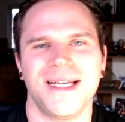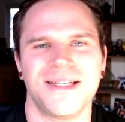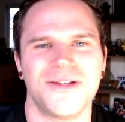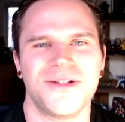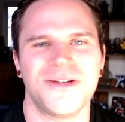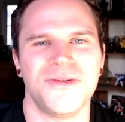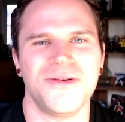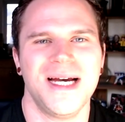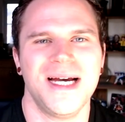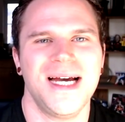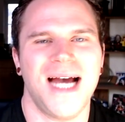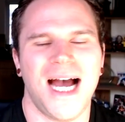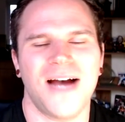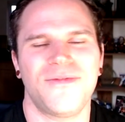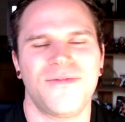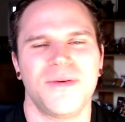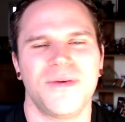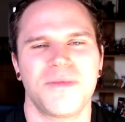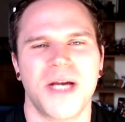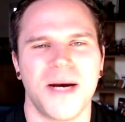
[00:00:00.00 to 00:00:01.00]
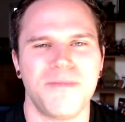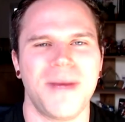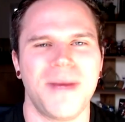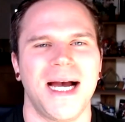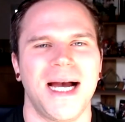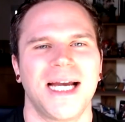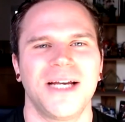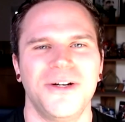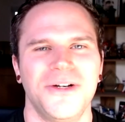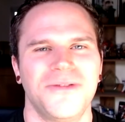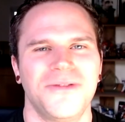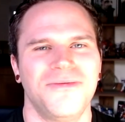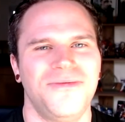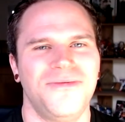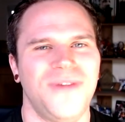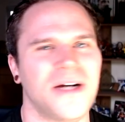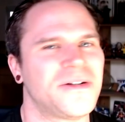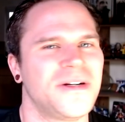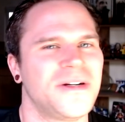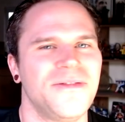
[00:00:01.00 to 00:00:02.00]
to have him come back and look
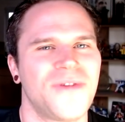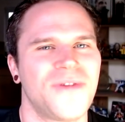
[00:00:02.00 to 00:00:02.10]
very,